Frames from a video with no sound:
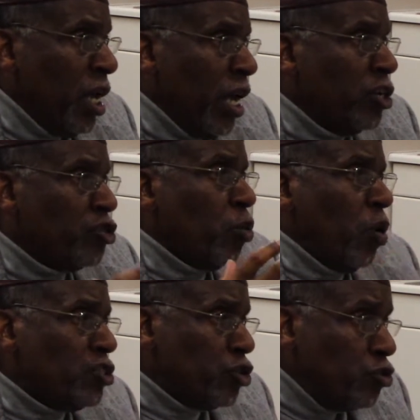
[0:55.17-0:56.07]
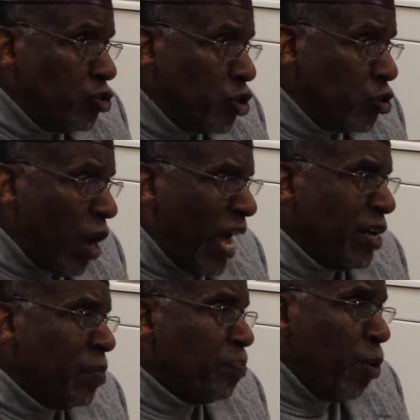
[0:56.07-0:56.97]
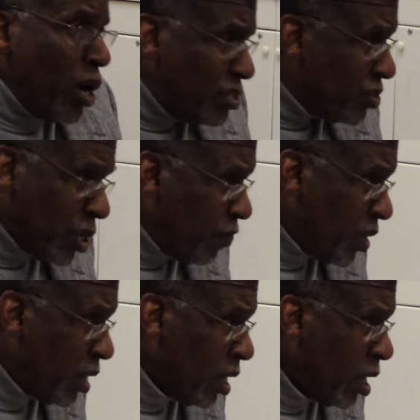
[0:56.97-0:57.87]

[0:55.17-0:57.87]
into what you do and the importance of it.